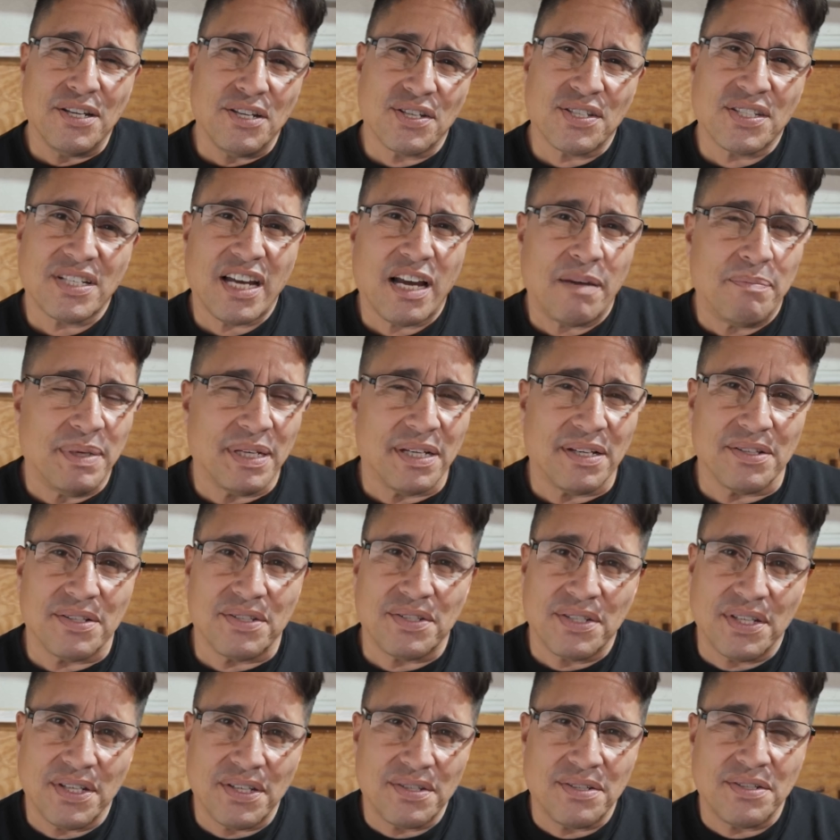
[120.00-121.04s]
you just got to be
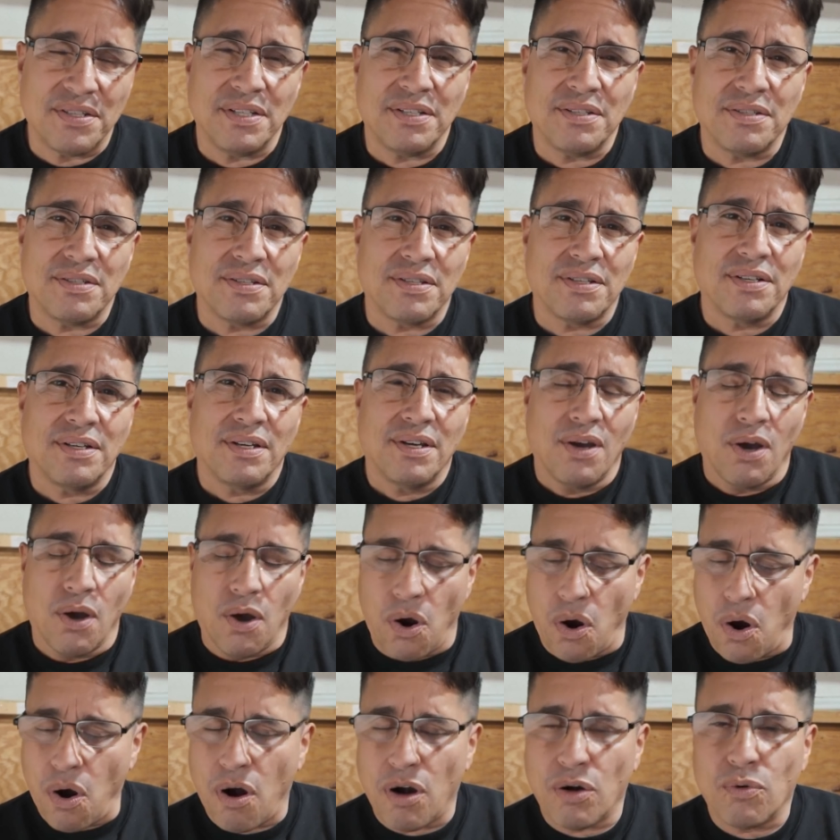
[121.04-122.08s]
consistent,
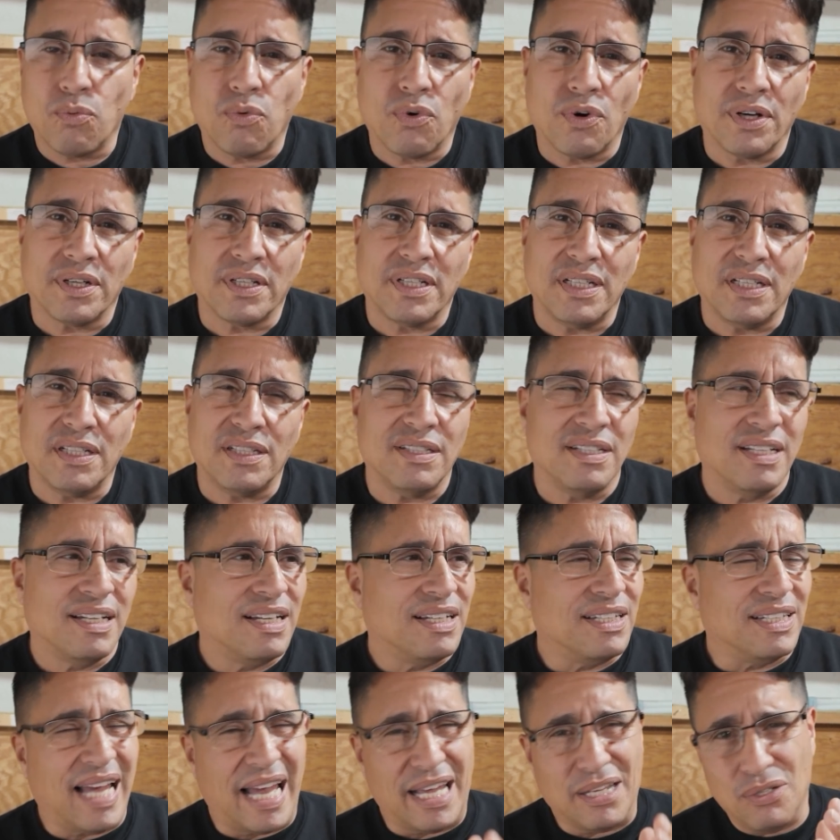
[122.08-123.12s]
hardworking,
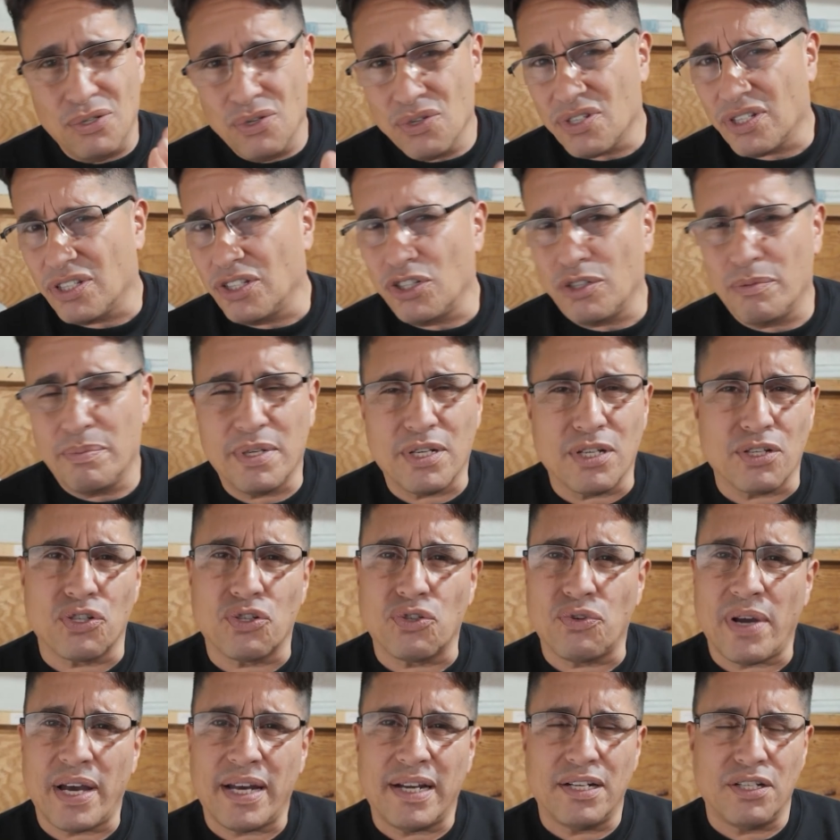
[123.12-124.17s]
and use a little bit of
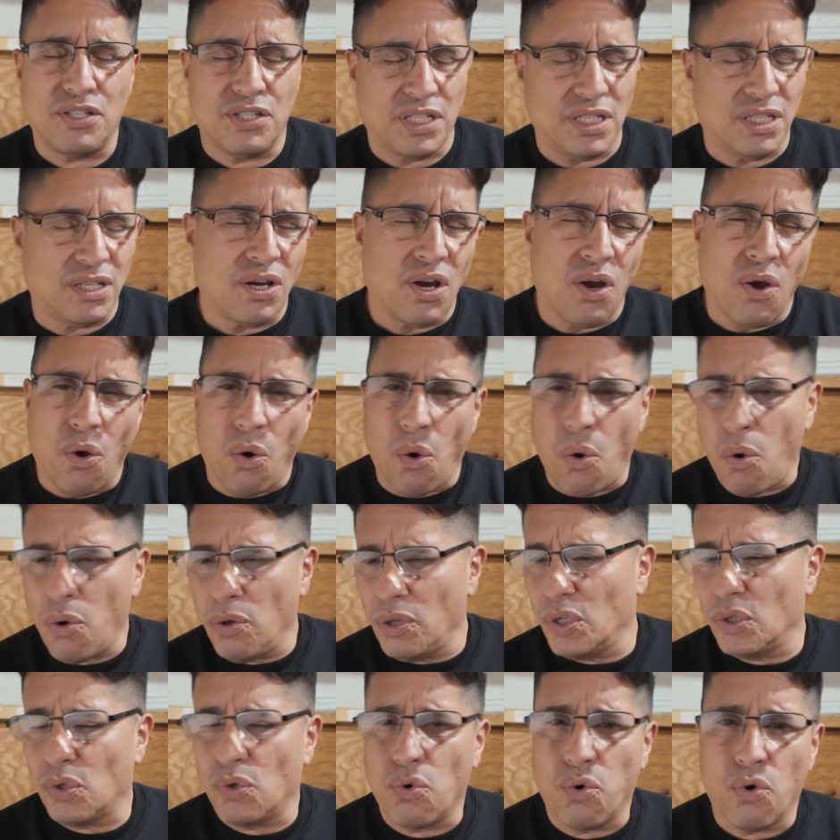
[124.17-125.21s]
strategy,
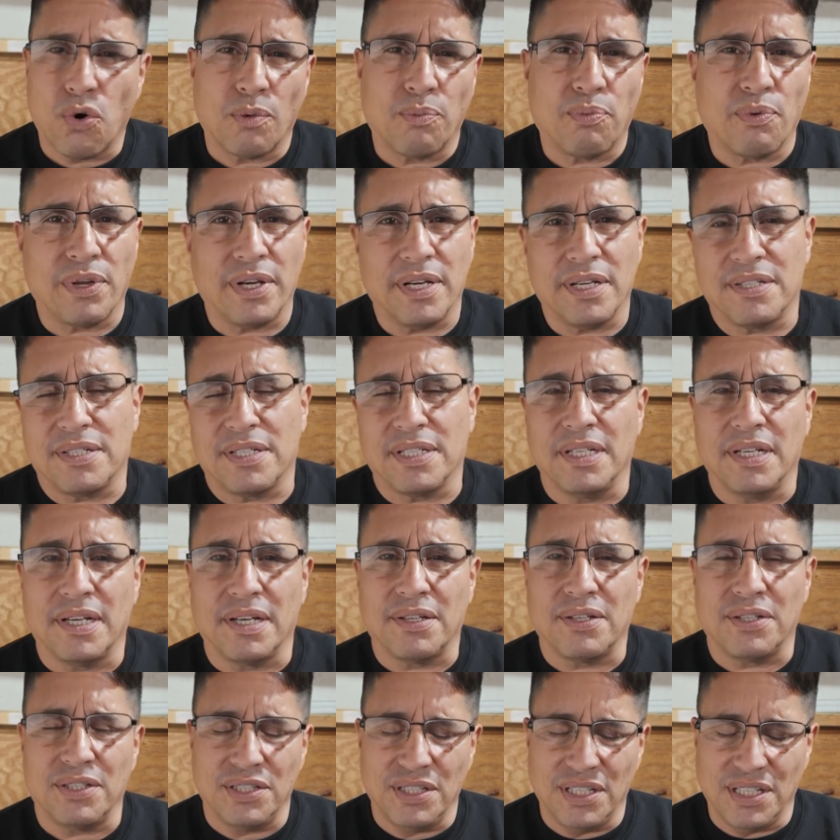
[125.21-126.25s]
all incorporated
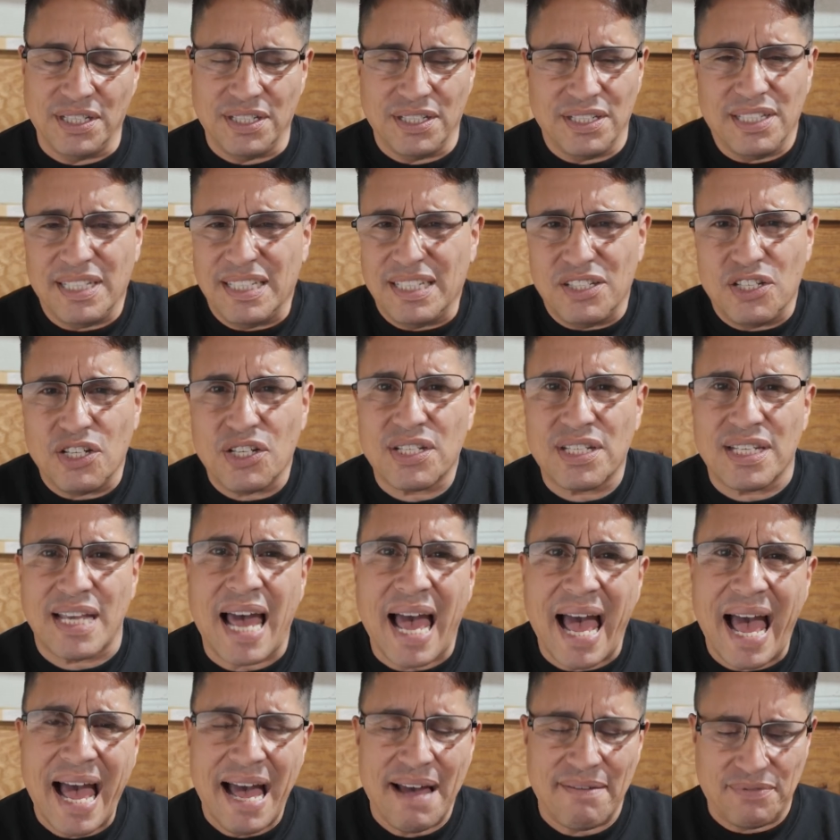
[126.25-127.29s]
together. You just
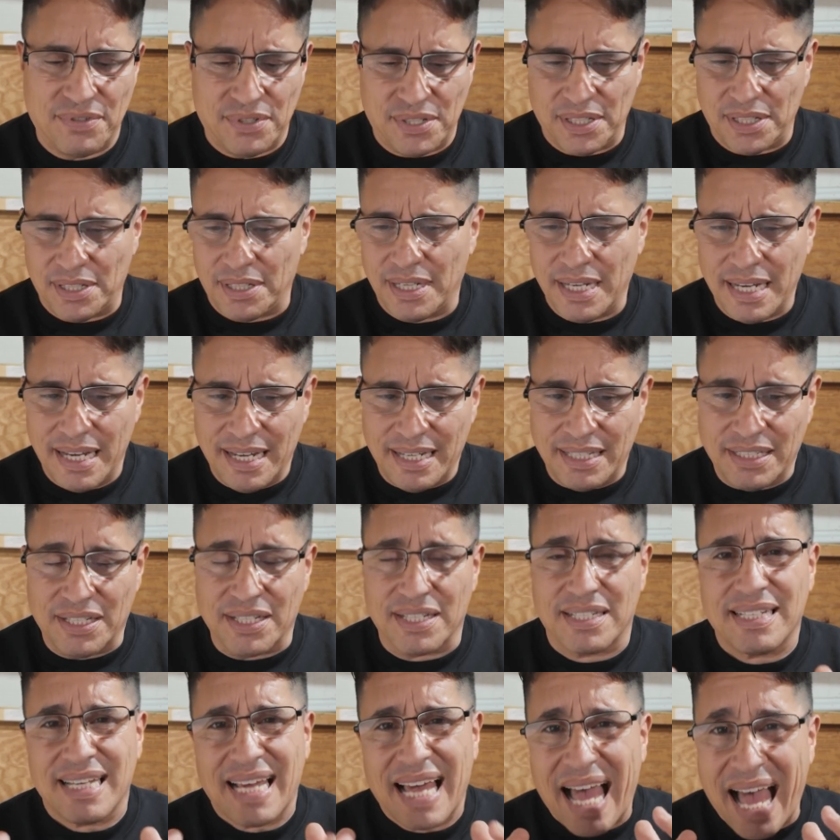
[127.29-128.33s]
have to
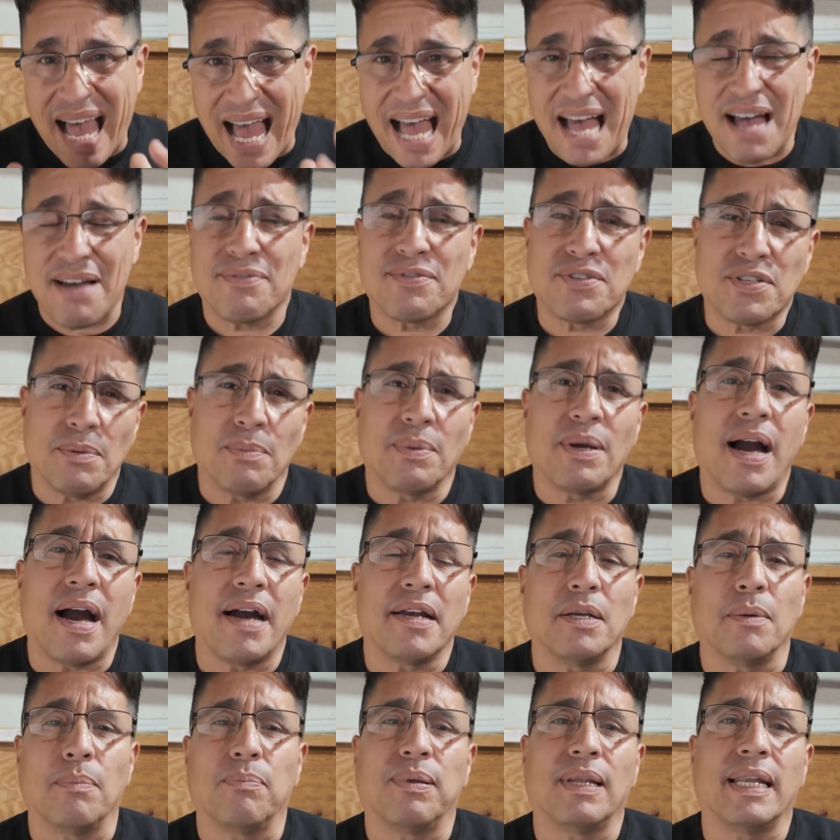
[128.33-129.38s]
just have some
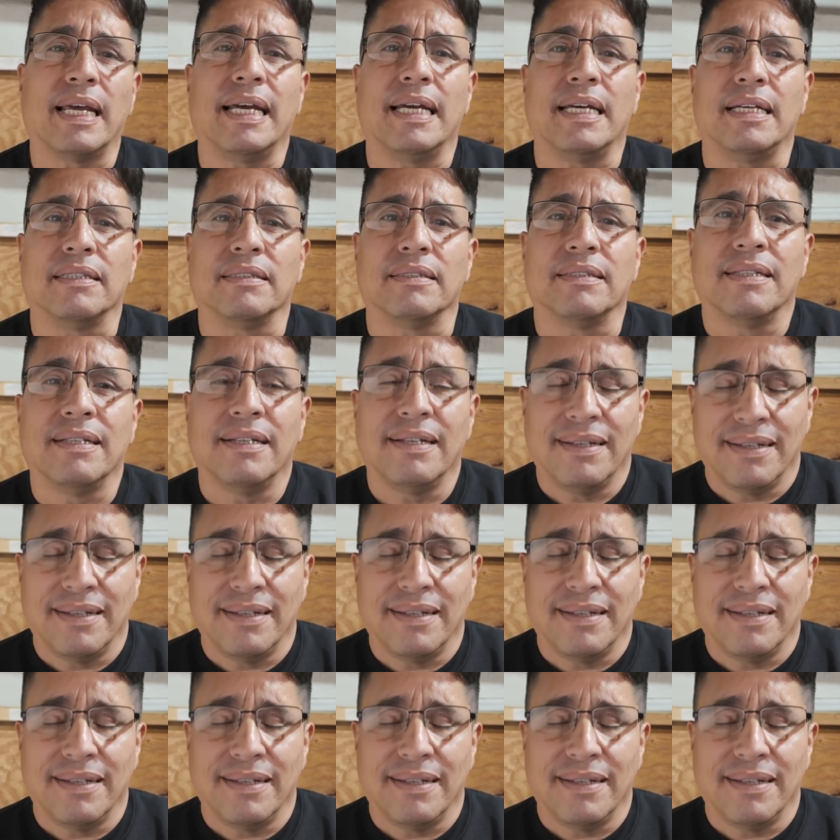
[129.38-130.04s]
kind of plan.